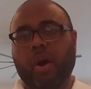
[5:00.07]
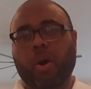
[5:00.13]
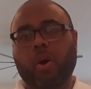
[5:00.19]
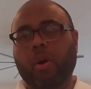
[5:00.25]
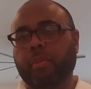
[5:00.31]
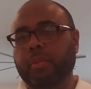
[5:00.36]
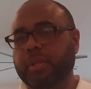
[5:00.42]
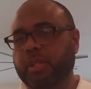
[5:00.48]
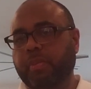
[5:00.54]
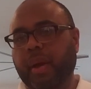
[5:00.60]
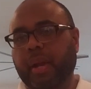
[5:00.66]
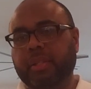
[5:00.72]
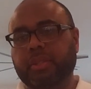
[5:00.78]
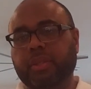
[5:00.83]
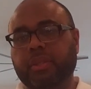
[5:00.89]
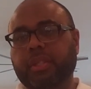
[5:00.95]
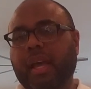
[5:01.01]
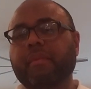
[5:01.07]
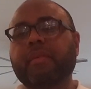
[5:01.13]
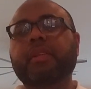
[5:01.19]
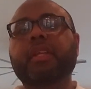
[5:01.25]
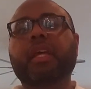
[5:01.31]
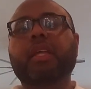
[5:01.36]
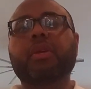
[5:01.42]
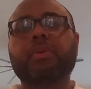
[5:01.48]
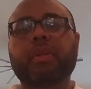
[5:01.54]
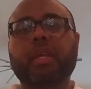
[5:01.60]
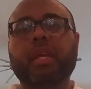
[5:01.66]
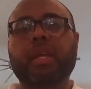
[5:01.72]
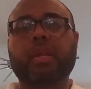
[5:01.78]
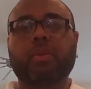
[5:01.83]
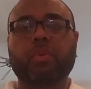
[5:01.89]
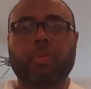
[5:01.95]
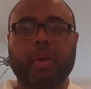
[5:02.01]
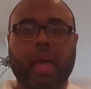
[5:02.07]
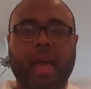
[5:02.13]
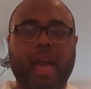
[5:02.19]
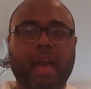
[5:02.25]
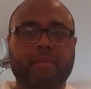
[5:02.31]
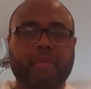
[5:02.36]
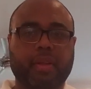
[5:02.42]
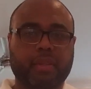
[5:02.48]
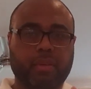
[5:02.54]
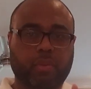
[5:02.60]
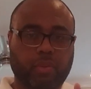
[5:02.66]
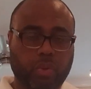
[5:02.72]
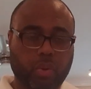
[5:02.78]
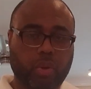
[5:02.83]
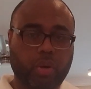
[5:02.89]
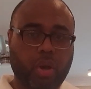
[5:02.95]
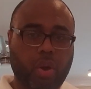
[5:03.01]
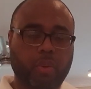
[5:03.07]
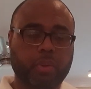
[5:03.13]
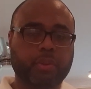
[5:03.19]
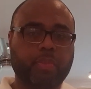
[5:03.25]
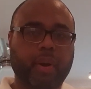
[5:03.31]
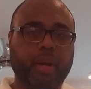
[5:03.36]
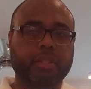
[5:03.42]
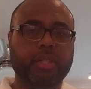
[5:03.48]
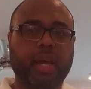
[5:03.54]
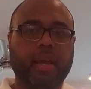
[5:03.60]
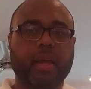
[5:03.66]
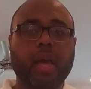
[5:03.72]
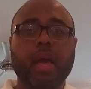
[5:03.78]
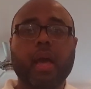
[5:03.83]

Home inspectors, everything you need, we have at NOLA Homes Project.